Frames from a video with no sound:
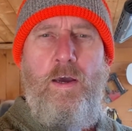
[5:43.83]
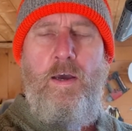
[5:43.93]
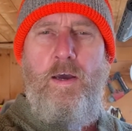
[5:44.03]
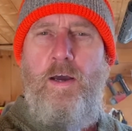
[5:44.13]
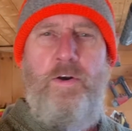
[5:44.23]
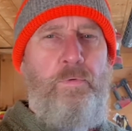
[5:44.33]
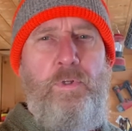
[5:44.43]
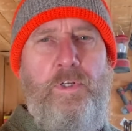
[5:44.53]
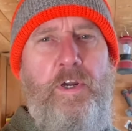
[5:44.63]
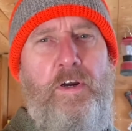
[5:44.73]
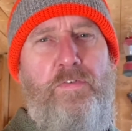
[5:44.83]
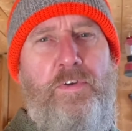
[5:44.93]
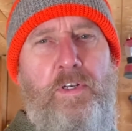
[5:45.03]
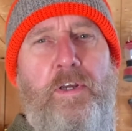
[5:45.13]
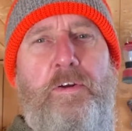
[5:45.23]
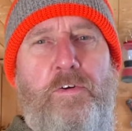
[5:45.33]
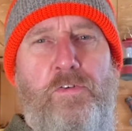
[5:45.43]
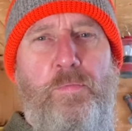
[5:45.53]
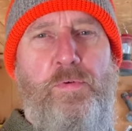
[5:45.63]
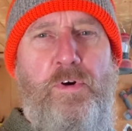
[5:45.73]
I don't really care if you like or
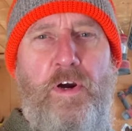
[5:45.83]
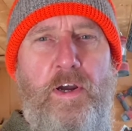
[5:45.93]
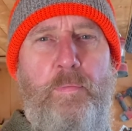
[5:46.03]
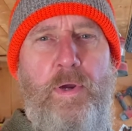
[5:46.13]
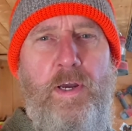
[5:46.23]
subscribe.